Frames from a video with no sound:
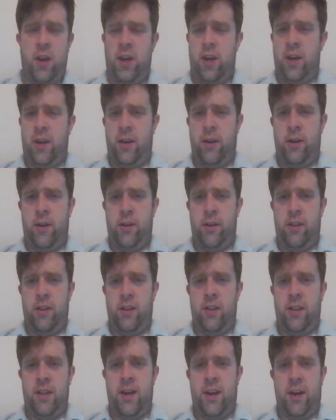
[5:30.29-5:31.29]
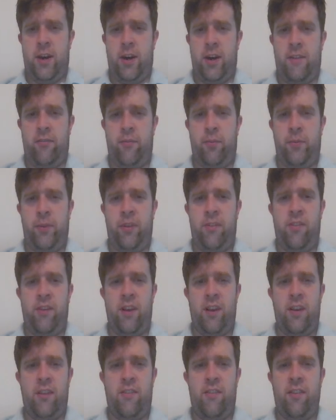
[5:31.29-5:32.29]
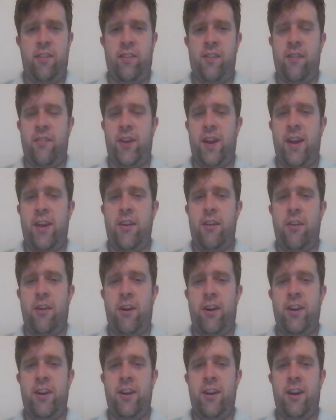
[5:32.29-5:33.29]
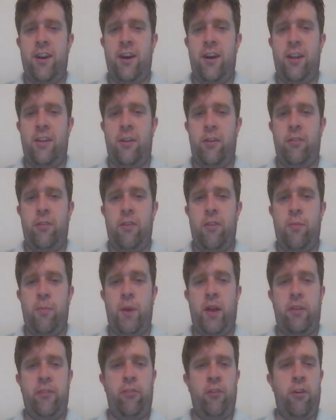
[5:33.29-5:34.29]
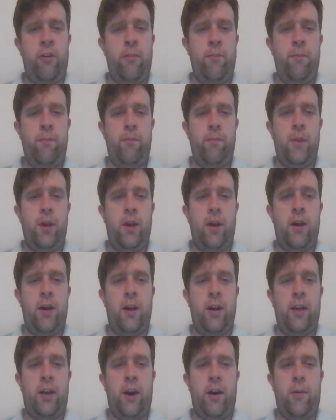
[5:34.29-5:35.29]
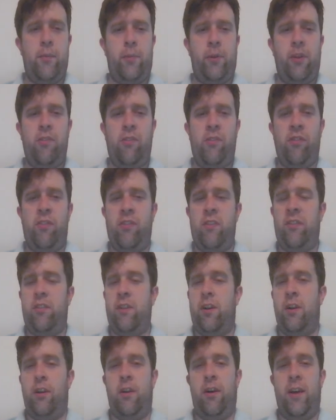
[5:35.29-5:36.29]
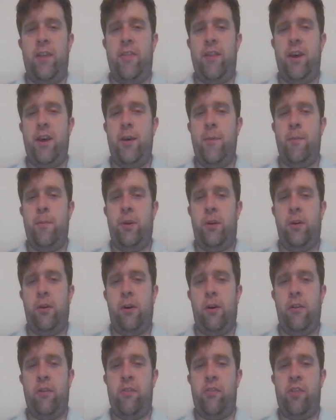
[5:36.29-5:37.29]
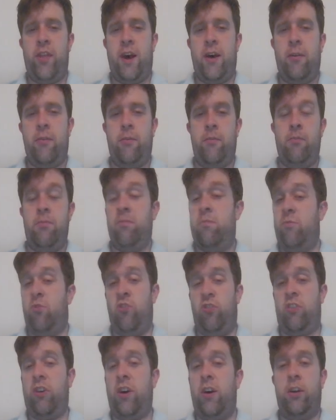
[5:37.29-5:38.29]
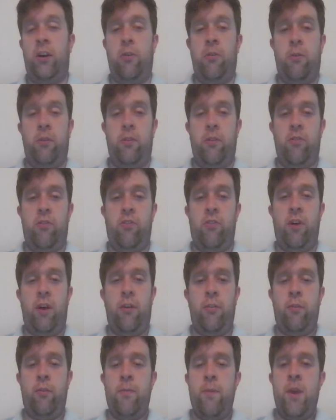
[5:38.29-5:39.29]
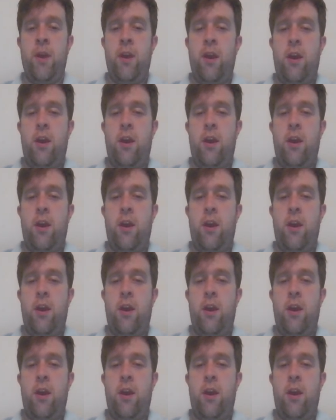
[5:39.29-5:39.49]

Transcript: Uh, now, I have to place a 6, 7, 8, 9 along this palindrome. I can't place a 6 and a 9 there because that just can't go on those cells.